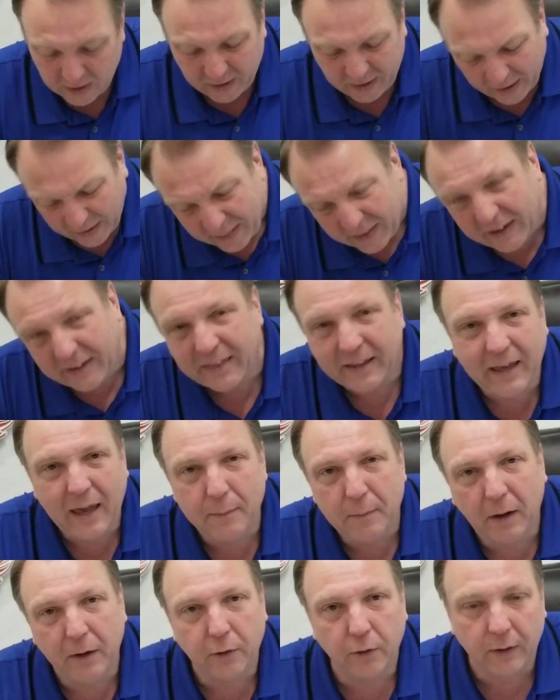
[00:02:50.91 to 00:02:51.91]
Kind of like the
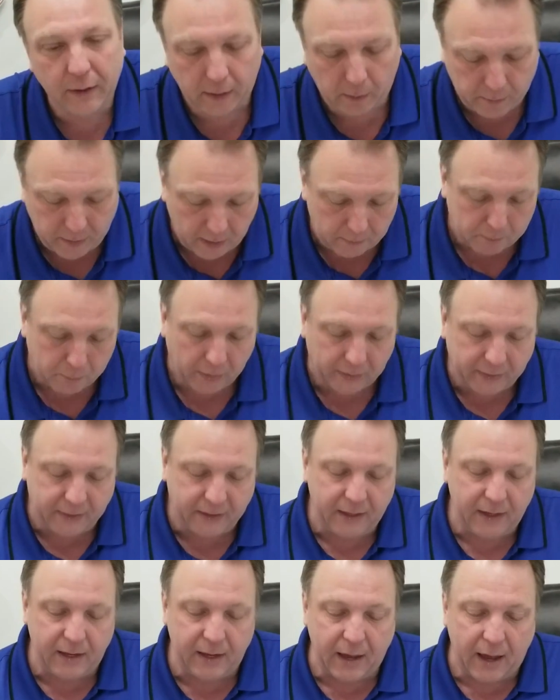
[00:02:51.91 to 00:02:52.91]
game under a little bit, but the
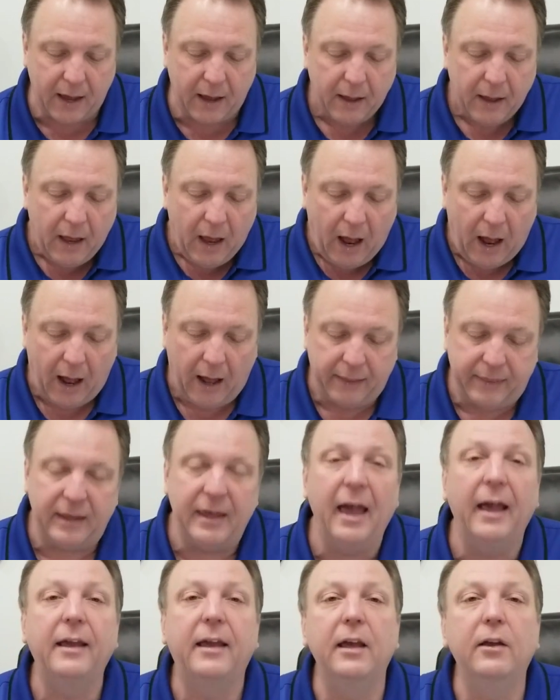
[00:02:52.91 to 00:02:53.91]

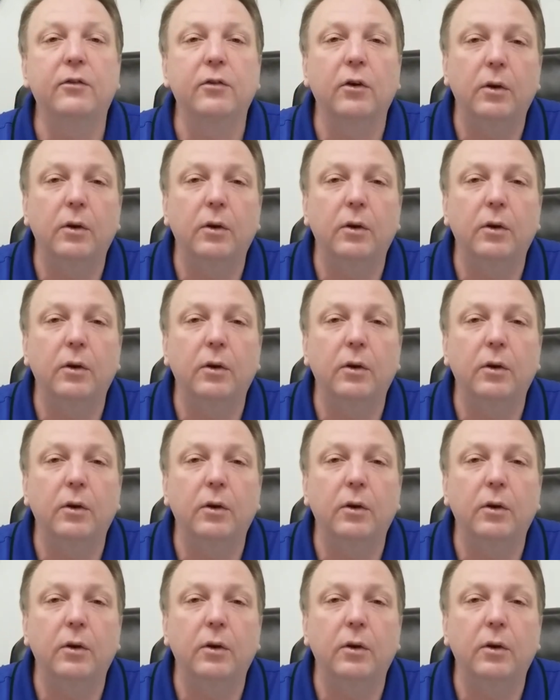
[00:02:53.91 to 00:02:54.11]
Yankees